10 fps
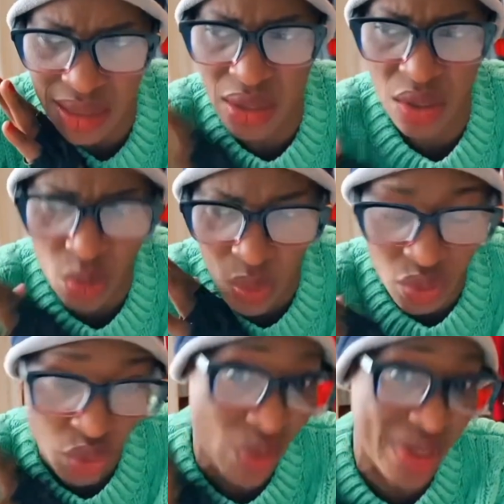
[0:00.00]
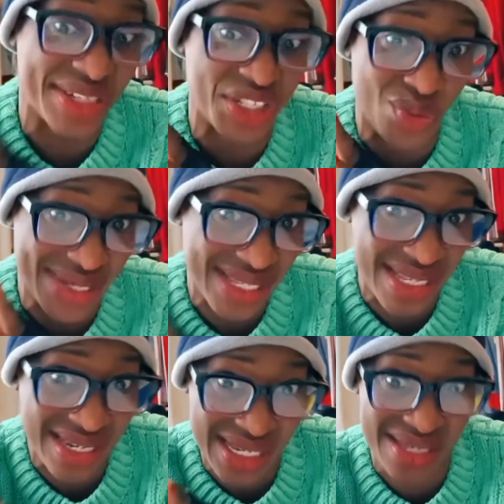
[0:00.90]
watoto wanaishi kwa
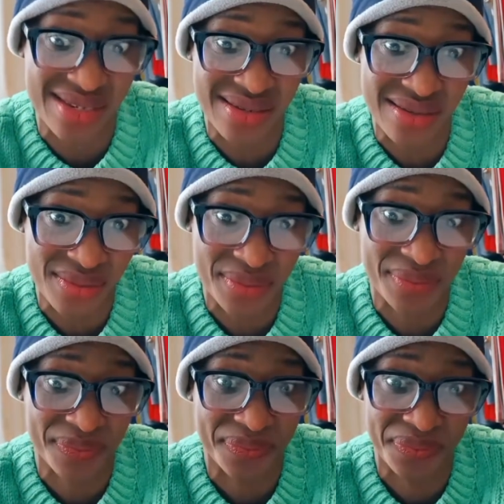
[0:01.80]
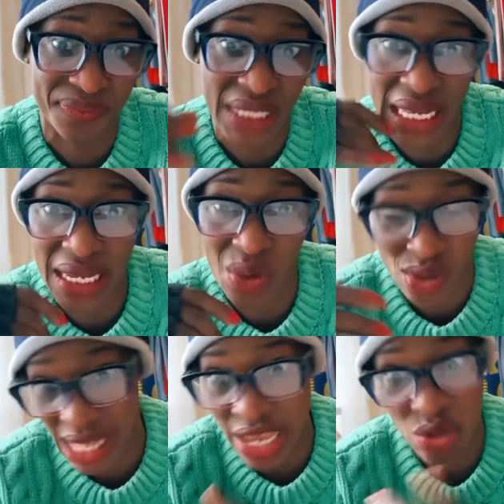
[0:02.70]
street. Because
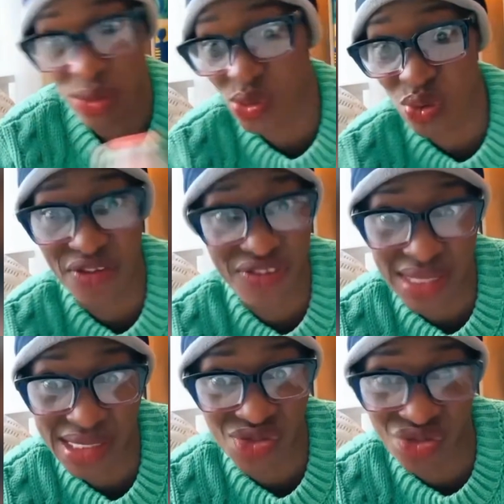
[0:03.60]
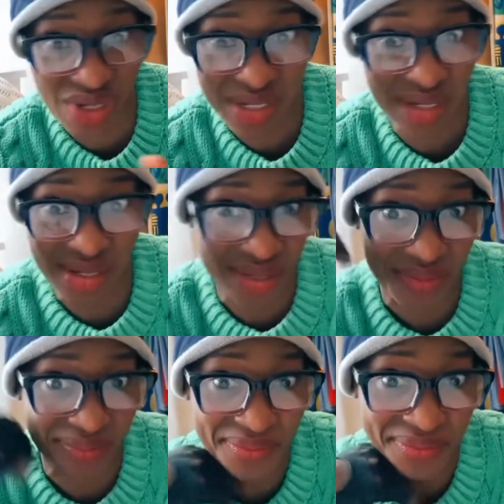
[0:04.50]
I used to live in the street.
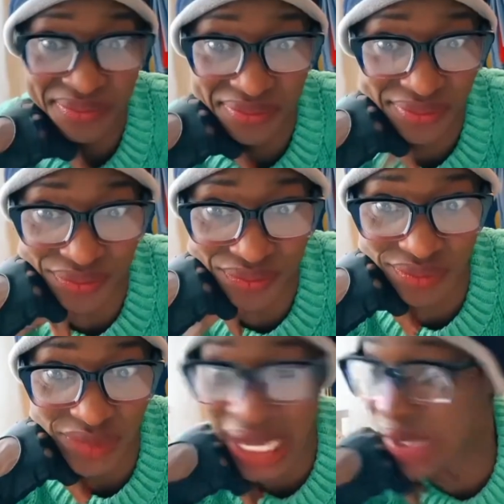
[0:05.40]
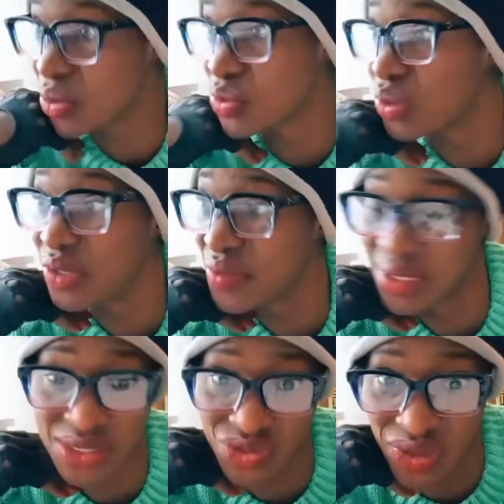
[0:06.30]
I used to live in the
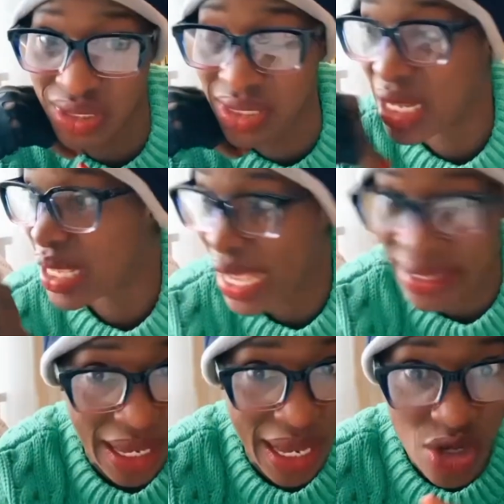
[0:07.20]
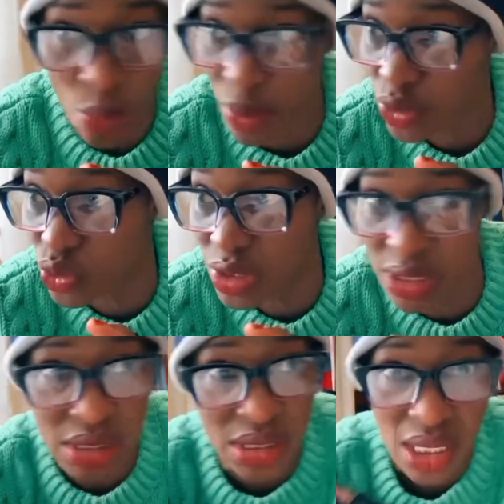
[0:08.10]
street. And any
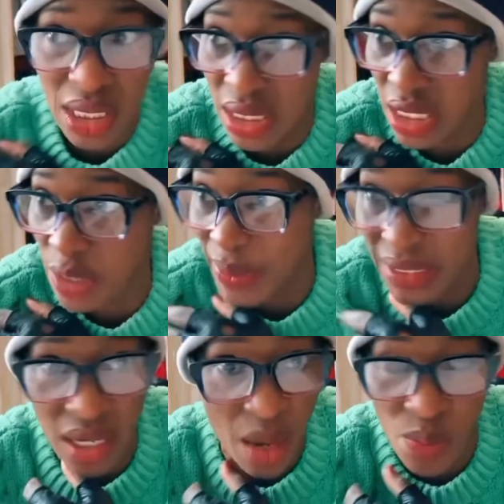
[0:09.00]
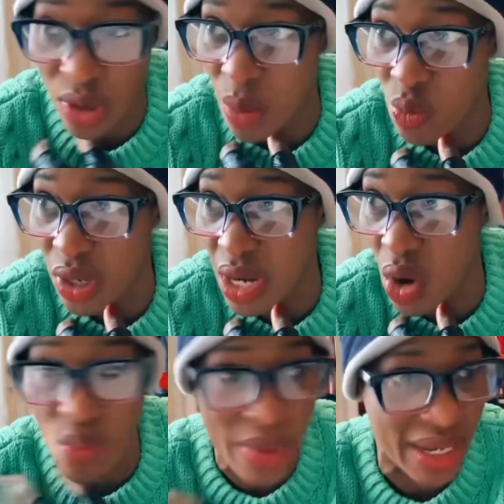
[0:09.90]
opportunity, nikipata
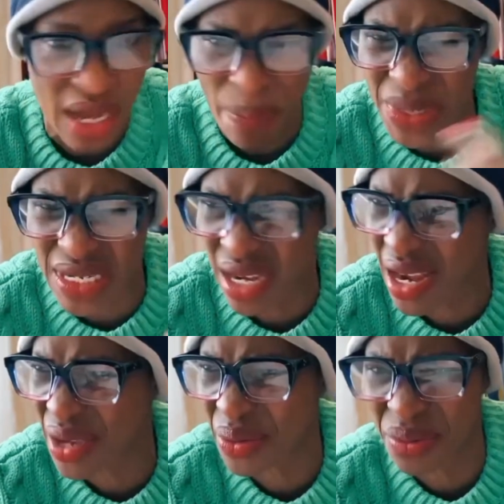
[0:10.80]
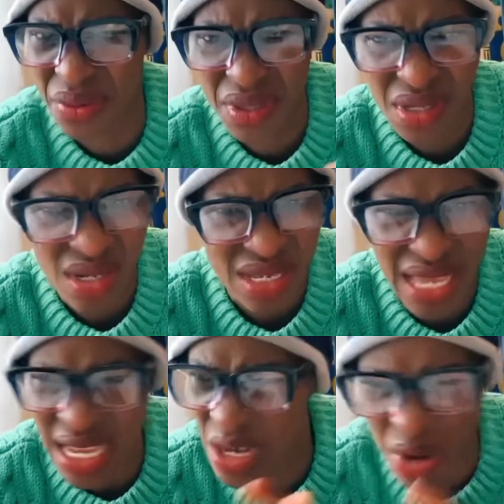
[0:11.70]
kamwanaume napita nayo. Yani
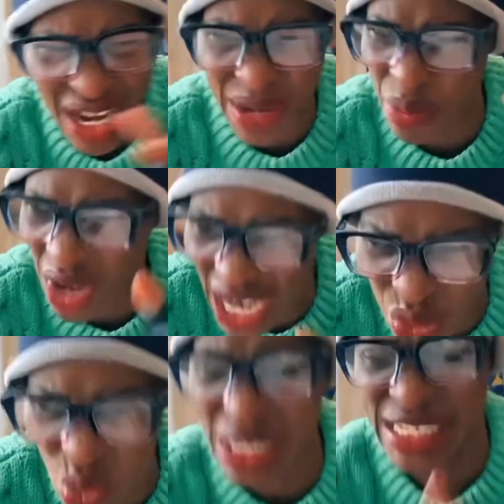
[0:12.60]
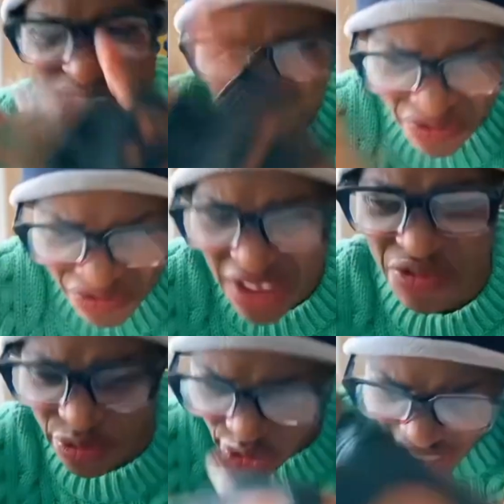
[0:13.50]
bora tu ni survive
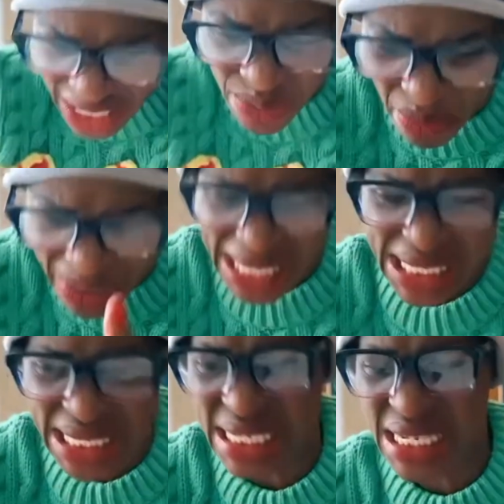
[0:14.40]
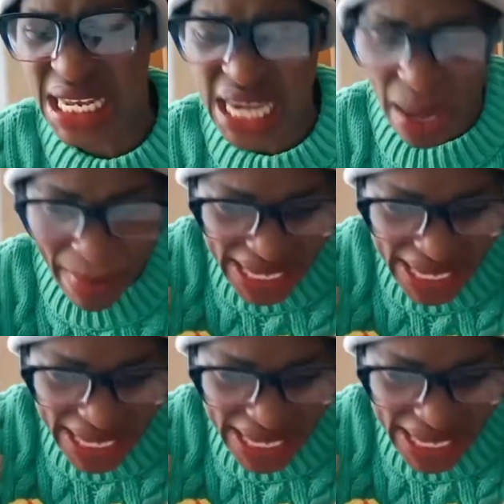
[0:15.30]
for that moment. Na maisha